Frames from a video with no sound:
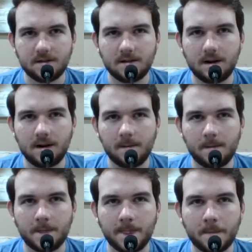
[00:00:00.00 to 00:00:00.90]

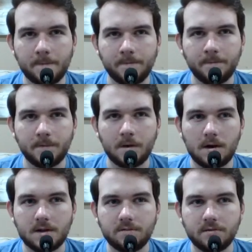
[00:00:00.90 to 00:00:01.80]

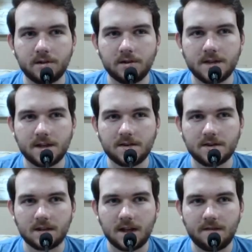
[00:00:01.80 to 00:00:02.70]
Also, it looks like there's
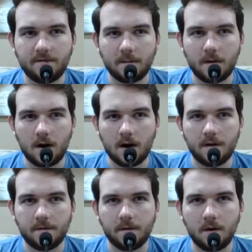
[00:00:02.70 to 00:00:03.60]
a life-up heart
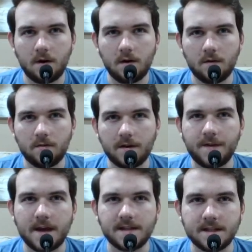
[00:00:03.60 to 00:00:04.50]
over in
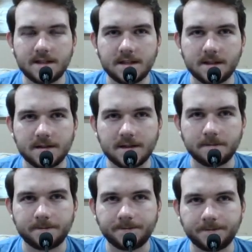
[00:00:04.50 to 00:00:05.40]
that distance.
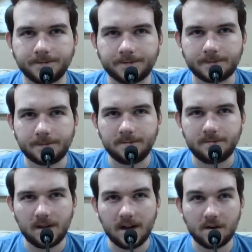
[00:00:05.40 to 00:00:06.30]

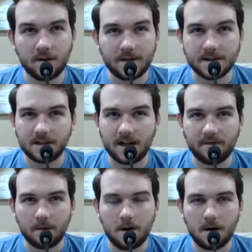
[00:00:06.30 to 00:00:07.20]
I don't know if that's a
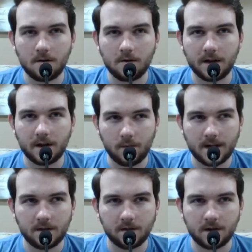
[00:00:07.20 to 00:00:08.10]
life-up heart or like a
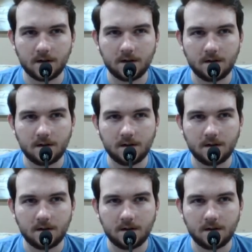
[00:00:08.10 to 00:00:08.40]
regular